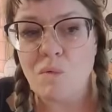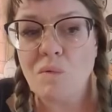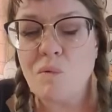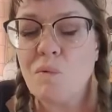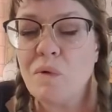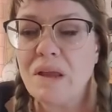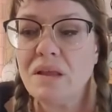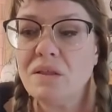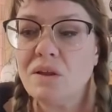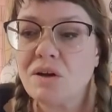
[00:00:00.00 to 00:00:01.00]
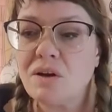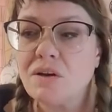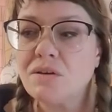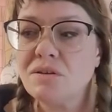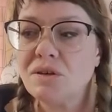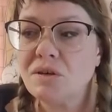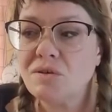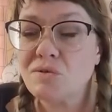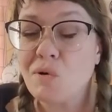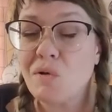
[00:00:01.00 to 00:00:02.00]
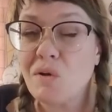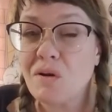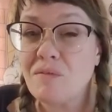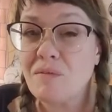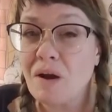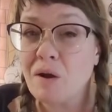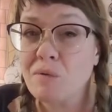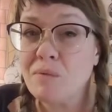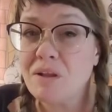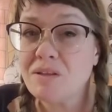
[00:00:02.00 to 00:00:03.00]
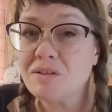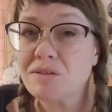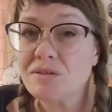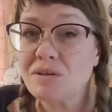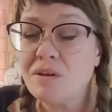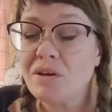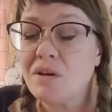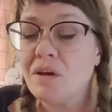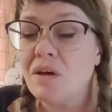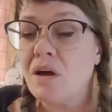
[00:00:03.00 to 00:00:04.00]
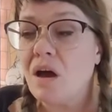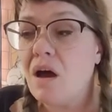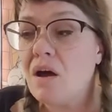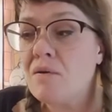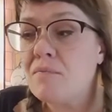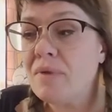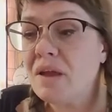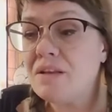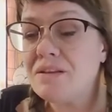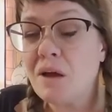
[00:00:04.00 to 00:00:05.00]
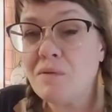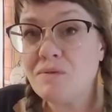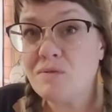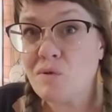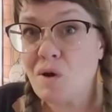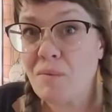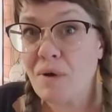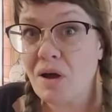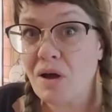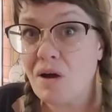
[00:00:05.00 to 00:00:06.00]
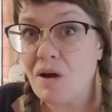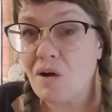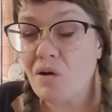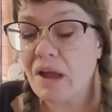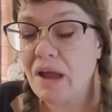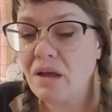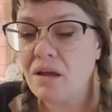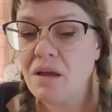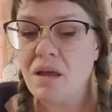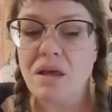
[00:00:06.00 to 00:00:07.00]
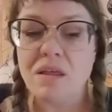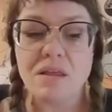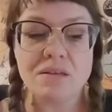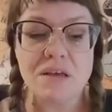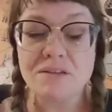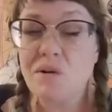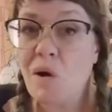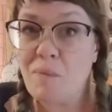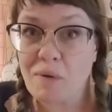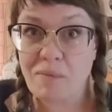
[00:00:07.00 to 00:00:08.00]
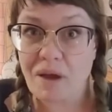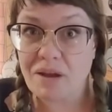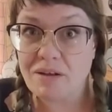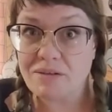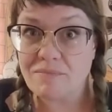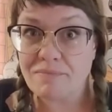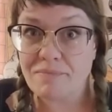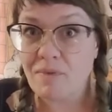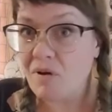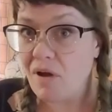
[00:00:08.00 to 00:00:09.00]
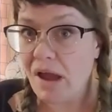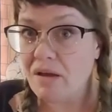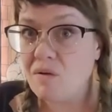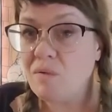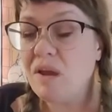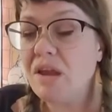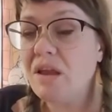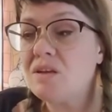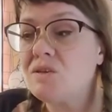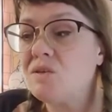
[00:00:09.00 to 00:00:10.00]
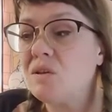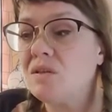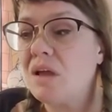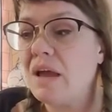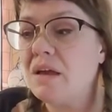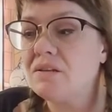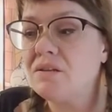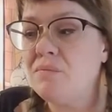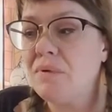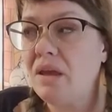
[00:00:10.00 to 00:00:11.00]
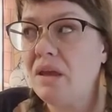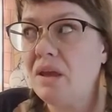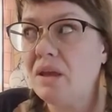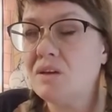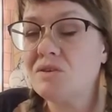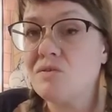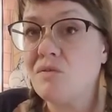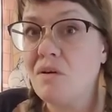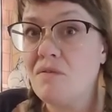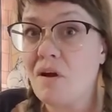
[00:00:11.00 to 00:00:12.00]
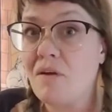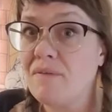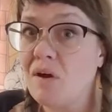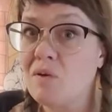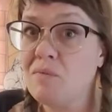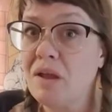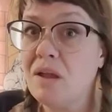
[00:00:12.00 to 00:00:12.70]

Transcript: we learn to control our environments in times of trauma. Okay, this as a coping mechanism. All right, we each like to be in control of our environment